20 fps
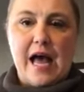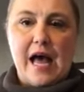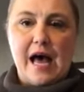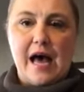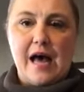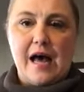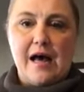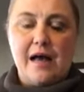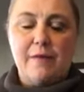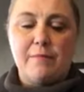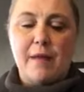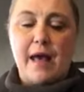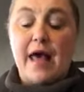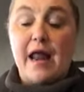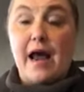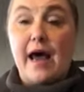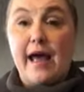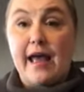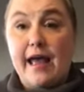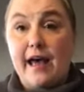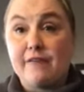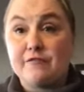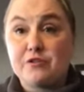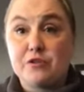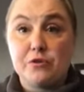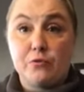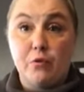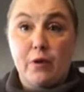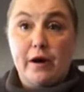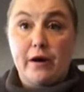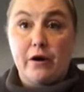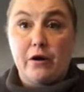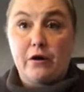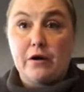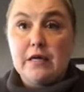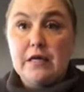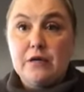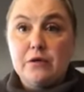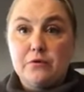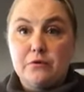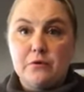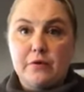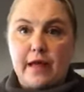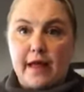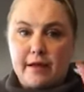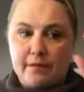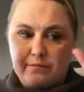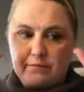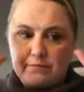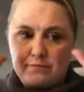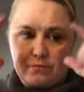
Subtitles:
And I have to wear like